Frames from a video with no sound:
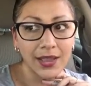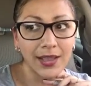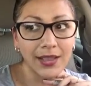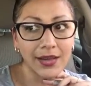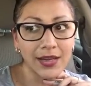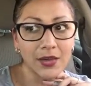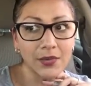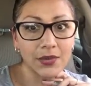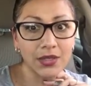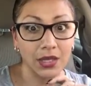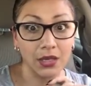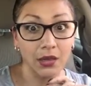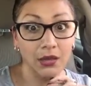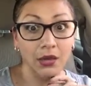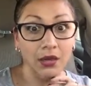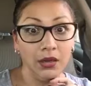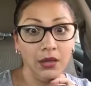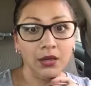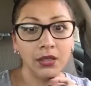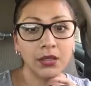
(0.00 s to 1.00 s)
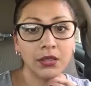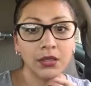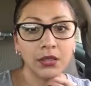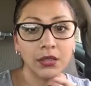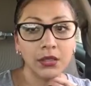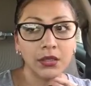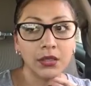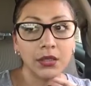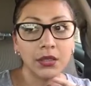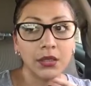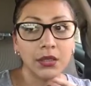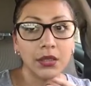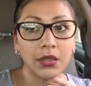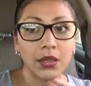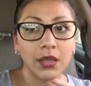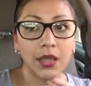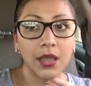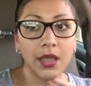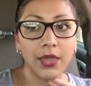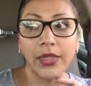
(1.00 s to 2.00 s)
And he was like, huh?
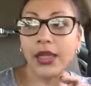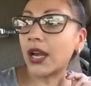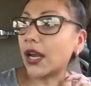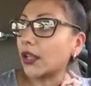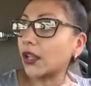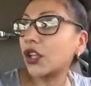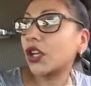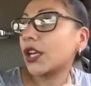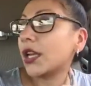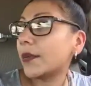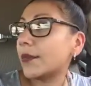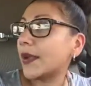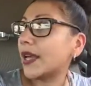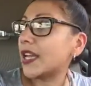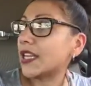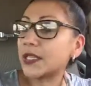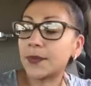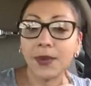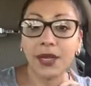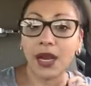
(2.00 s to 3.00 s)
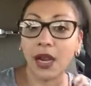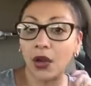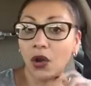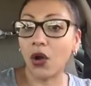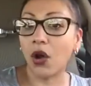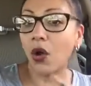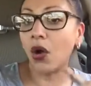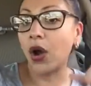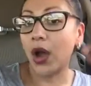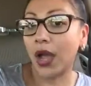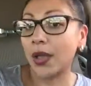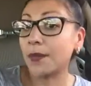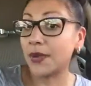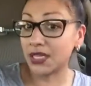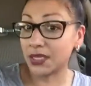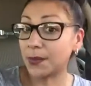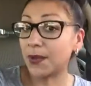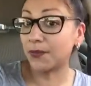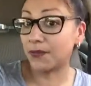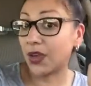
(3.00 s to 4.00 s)
And then I look at my husband. I go, oh, I
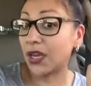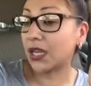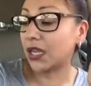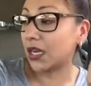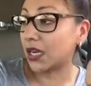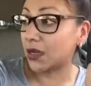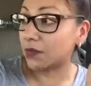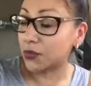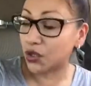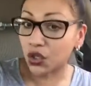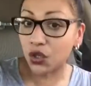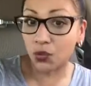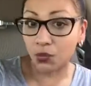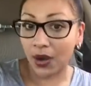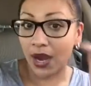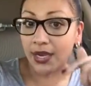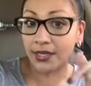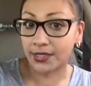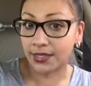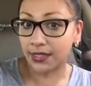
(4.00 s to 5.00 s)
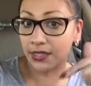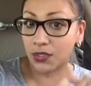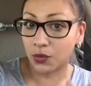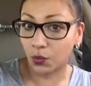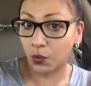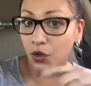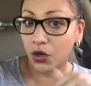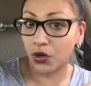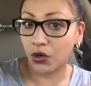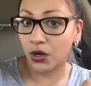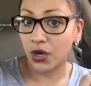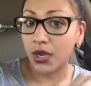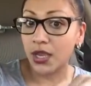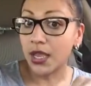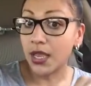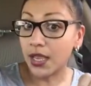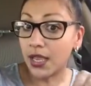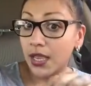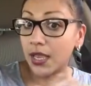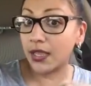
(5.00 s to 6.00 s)
must be fucking him too, right? Since we're
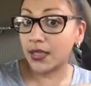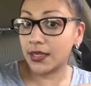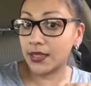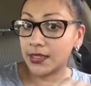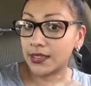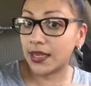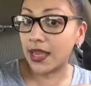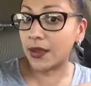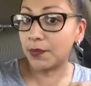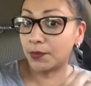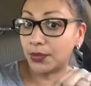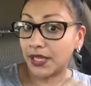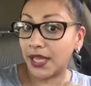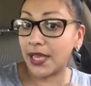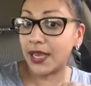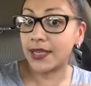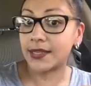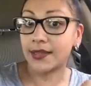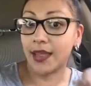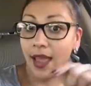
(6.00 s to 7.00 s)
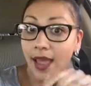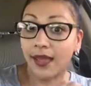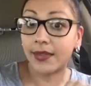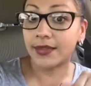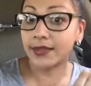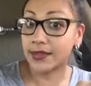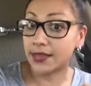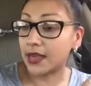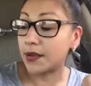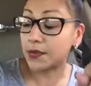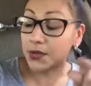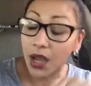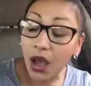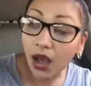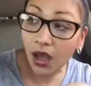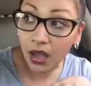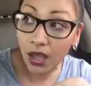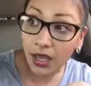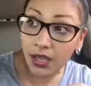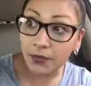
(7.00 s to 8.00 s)
in the same place at the same
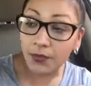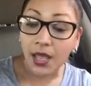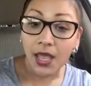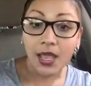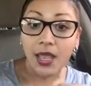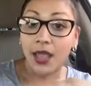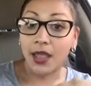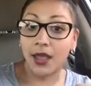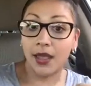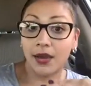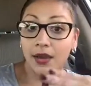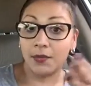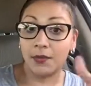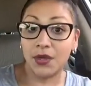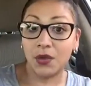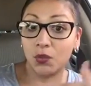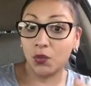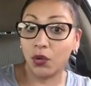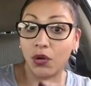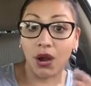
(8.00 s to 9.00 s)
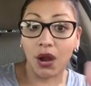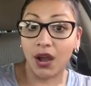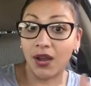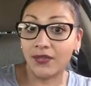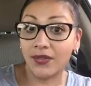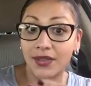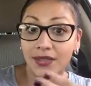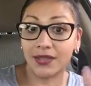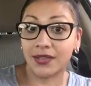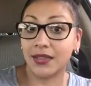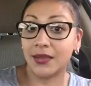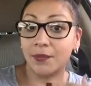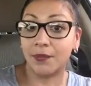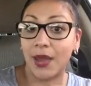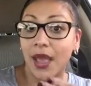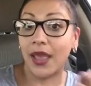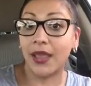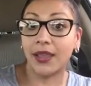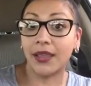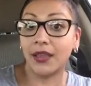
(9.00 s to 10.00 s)
time. And I mean, we're obviously
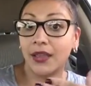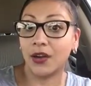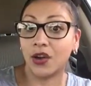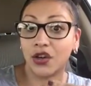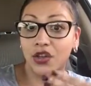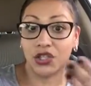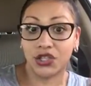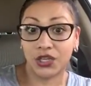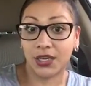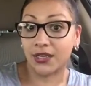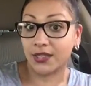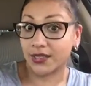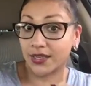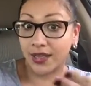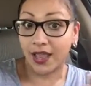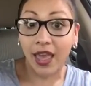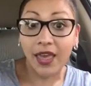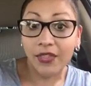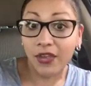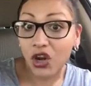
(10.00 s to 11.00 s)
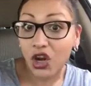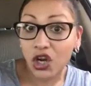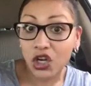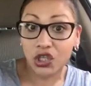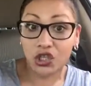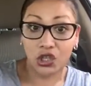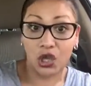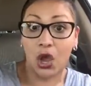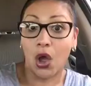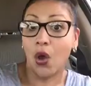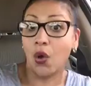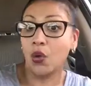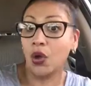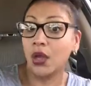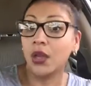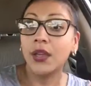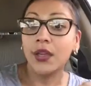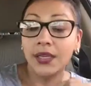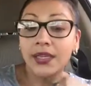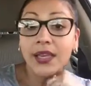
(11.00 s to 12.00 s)
bagging our shit together. So
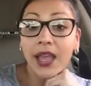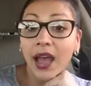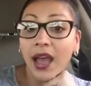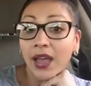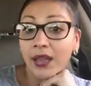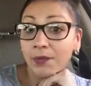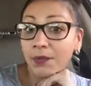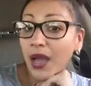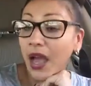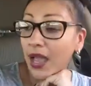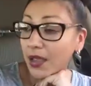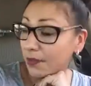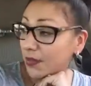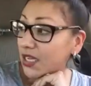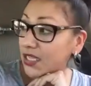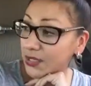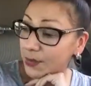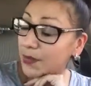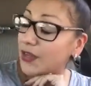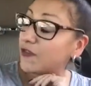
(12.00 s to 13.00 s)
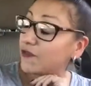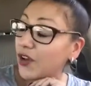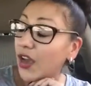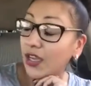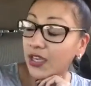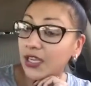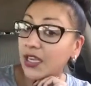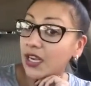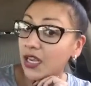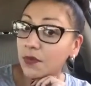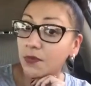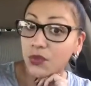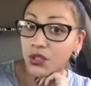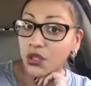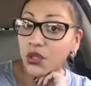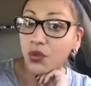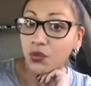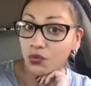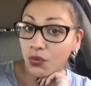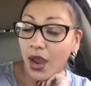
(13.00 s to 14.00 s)
yeah, I must be fucking him
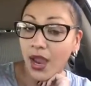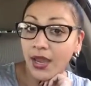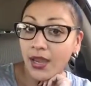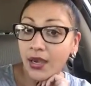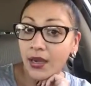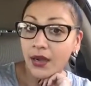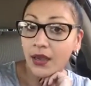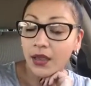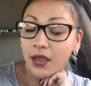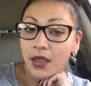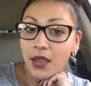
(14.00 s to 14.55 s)
too, right?